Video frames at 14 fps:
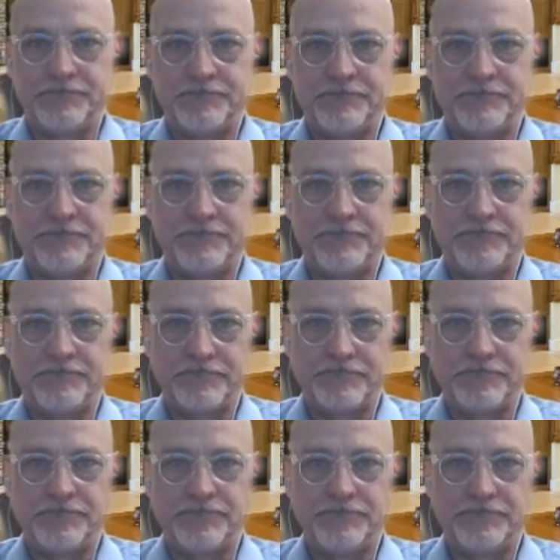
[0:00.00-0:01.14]

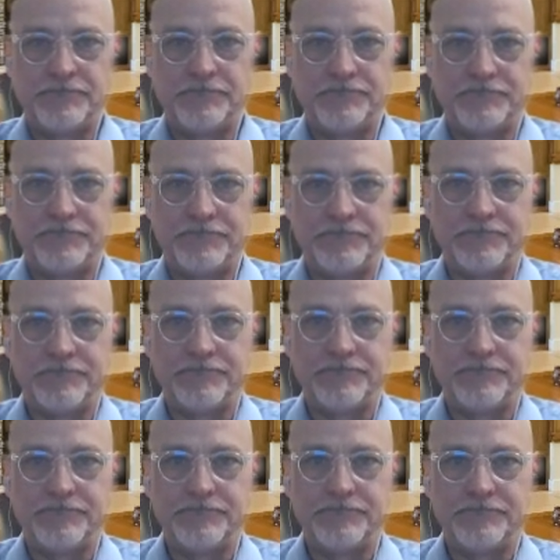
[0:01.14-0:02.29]

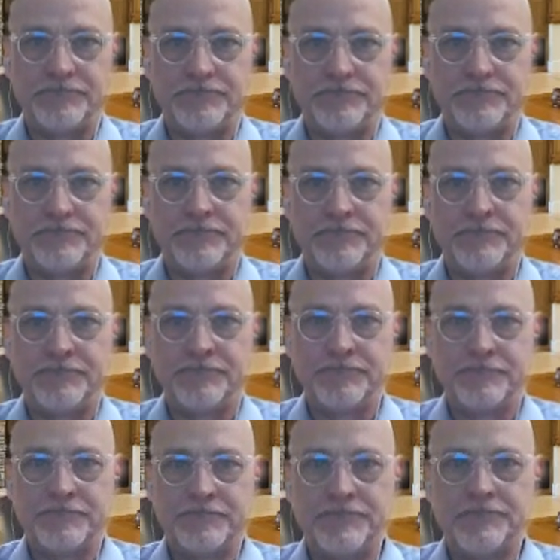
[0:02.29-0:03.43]

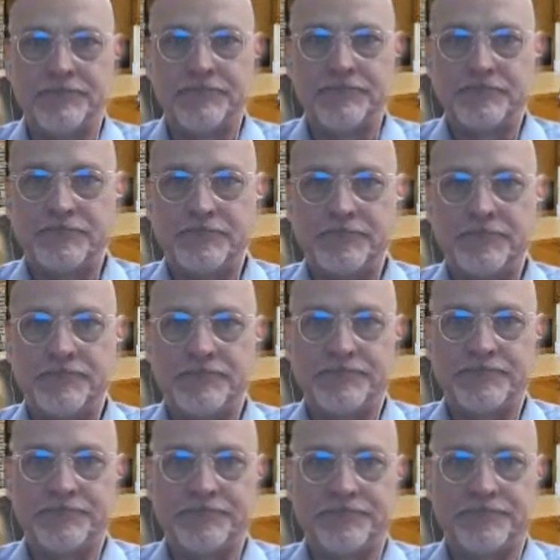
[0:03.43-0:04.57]

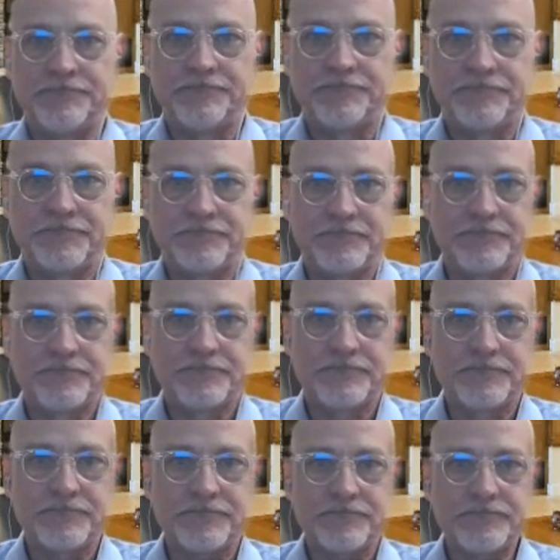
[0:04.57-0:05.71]

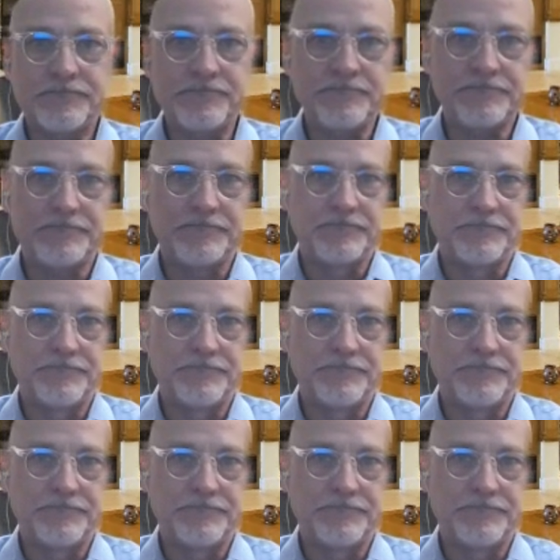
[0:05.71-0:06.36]
(silent)